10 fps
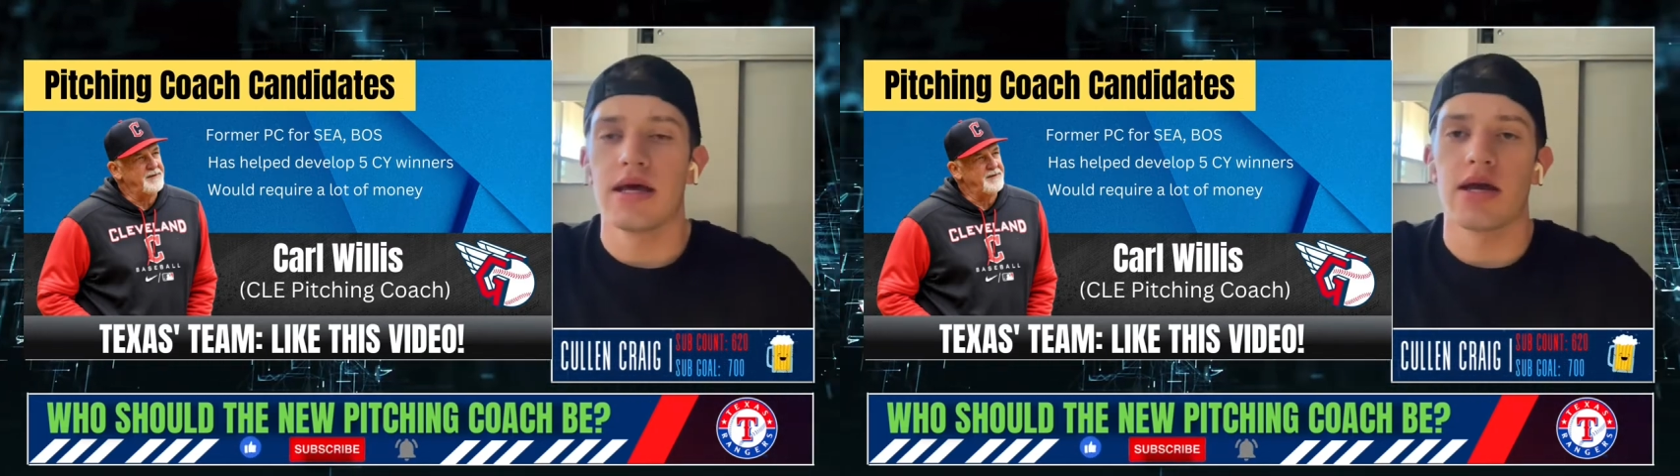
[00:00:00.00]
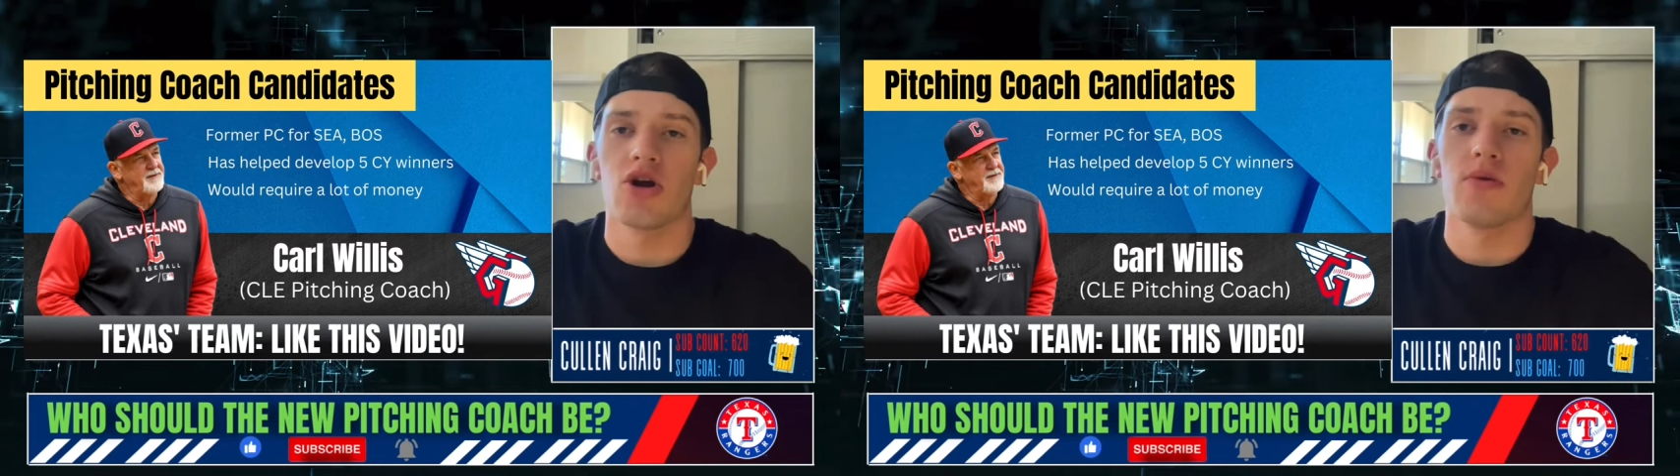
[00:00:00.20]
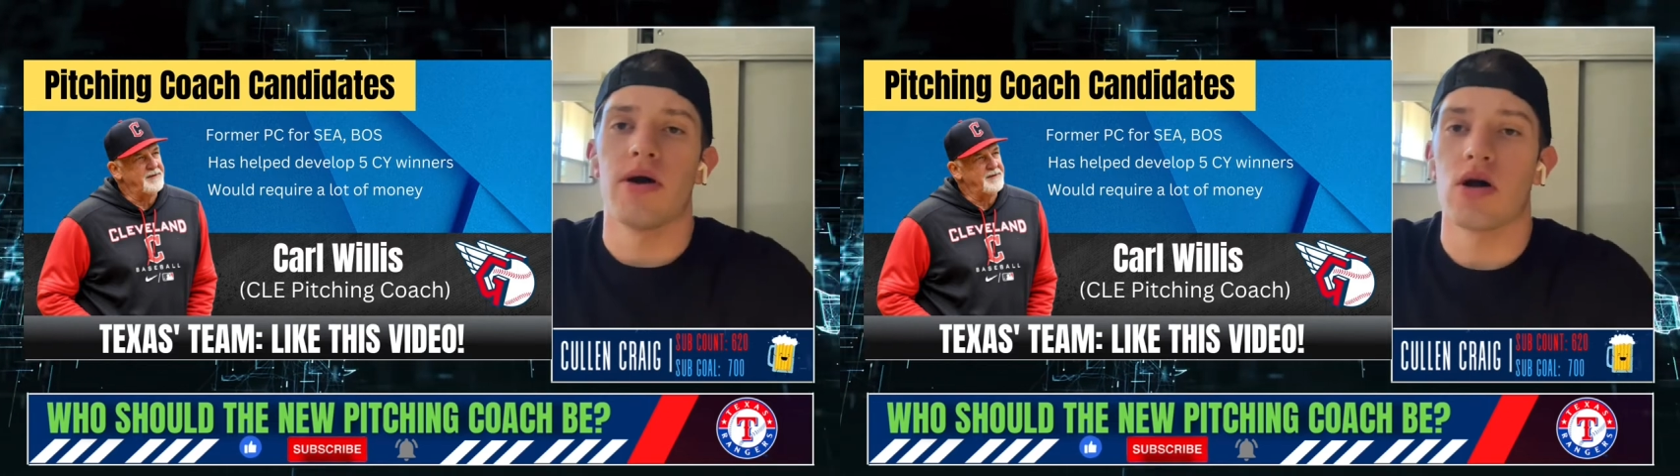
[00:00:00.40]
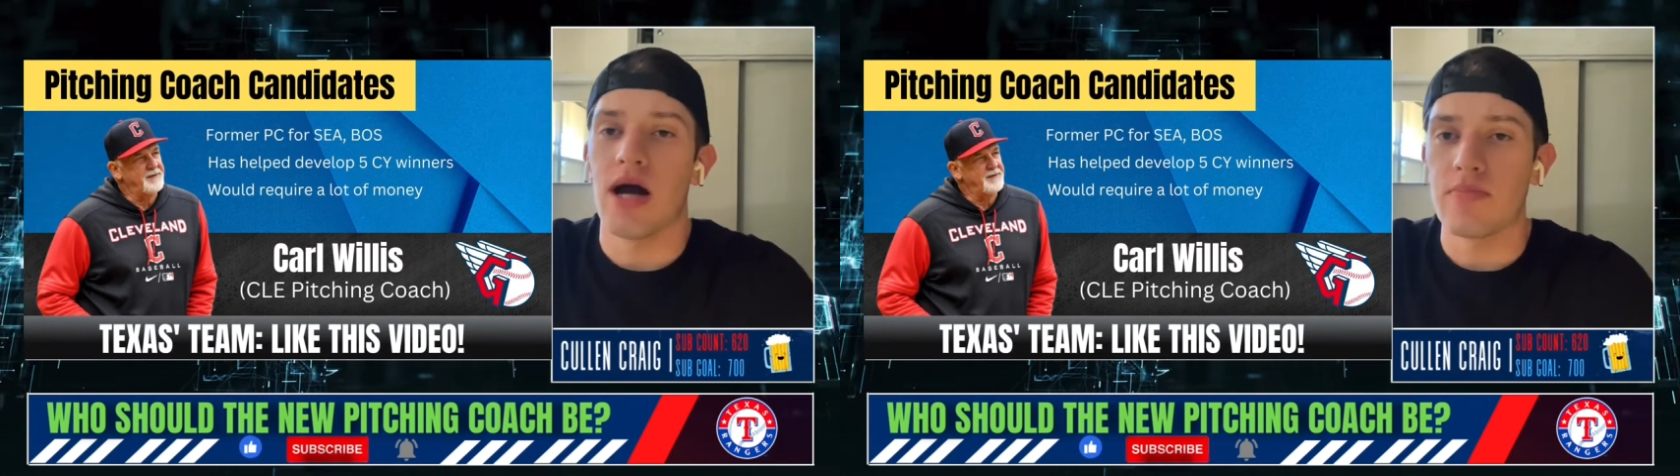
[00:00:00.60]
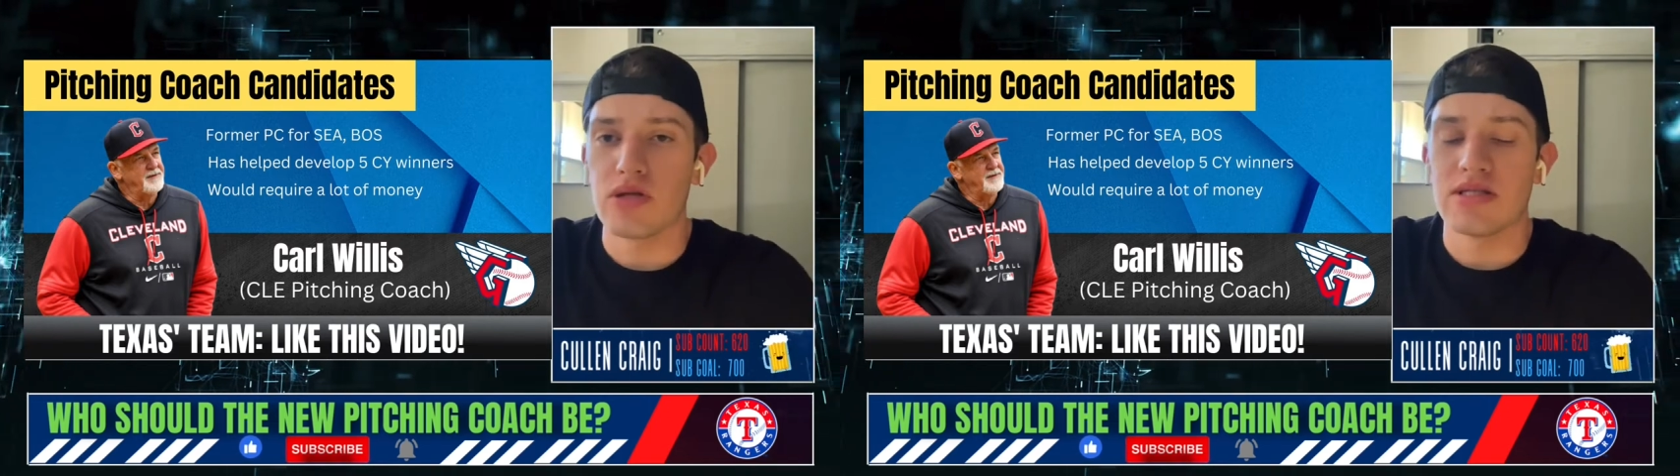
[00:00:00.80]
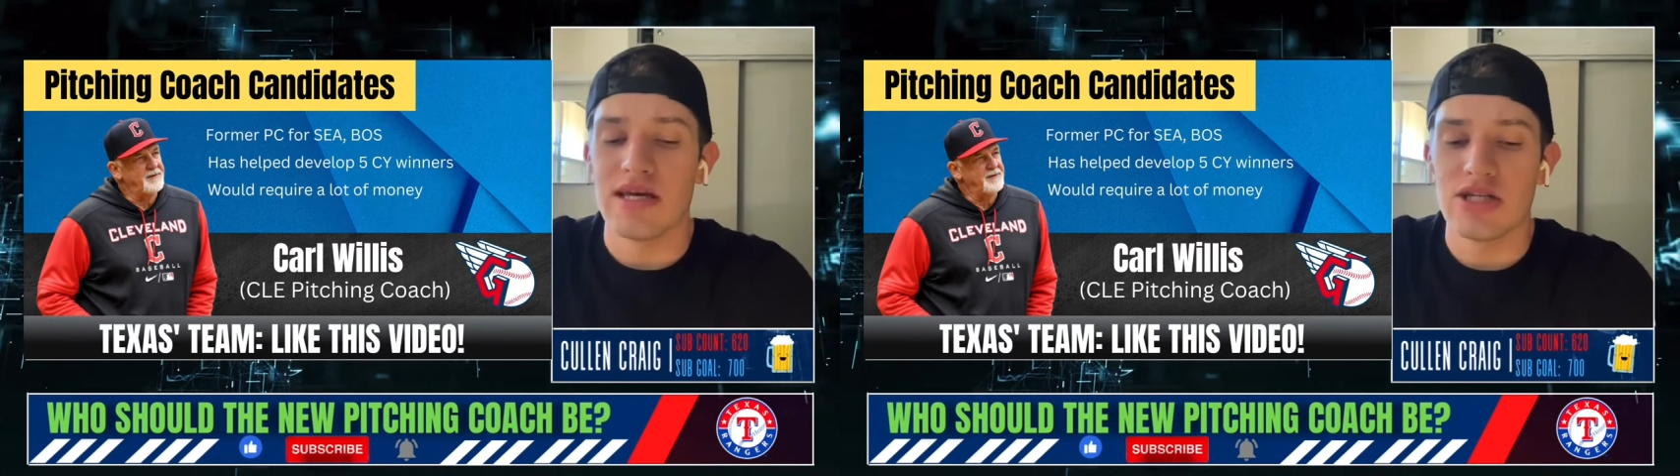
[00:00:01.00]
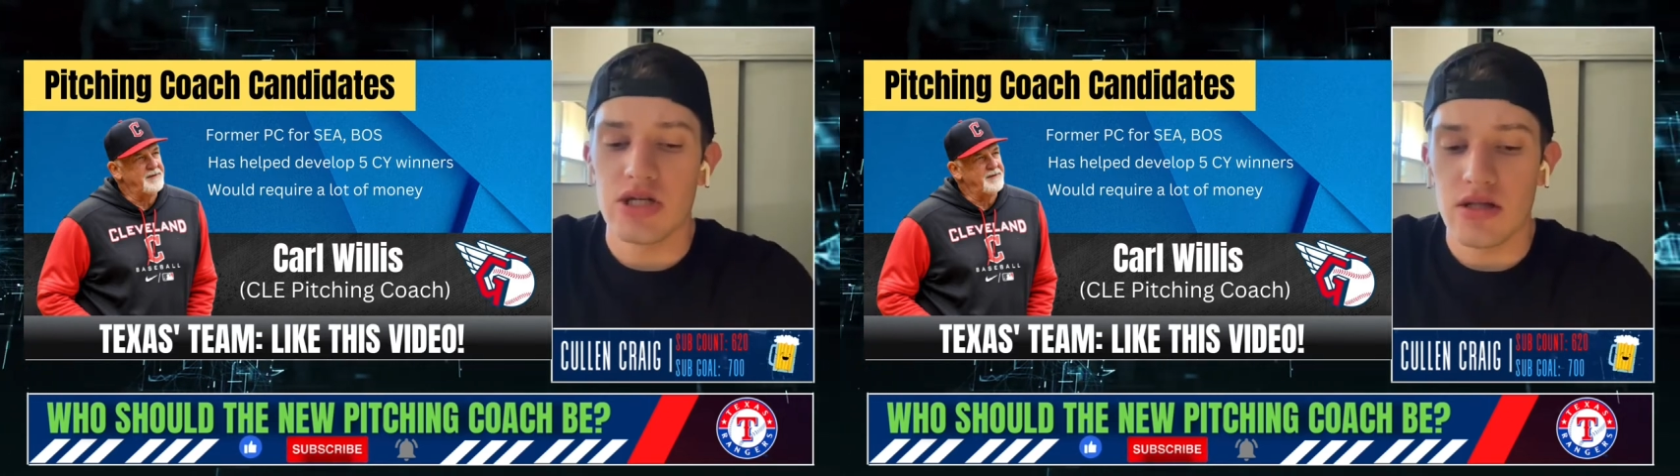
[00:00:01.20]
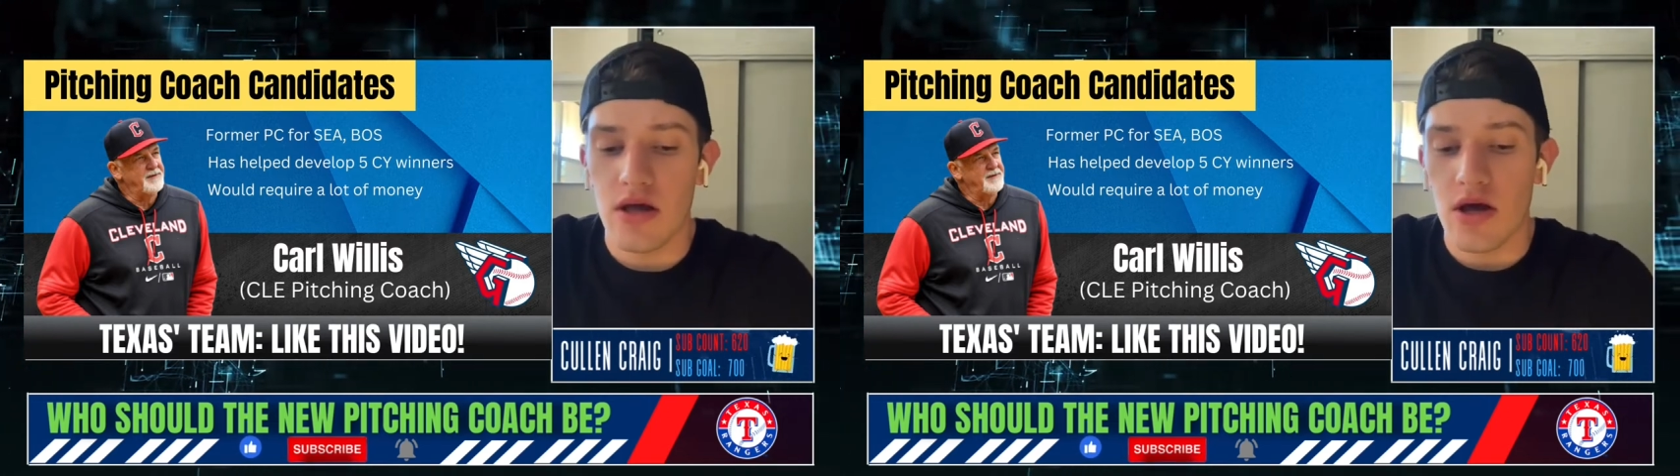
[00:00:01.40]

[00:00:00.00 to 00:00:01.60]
care about compensation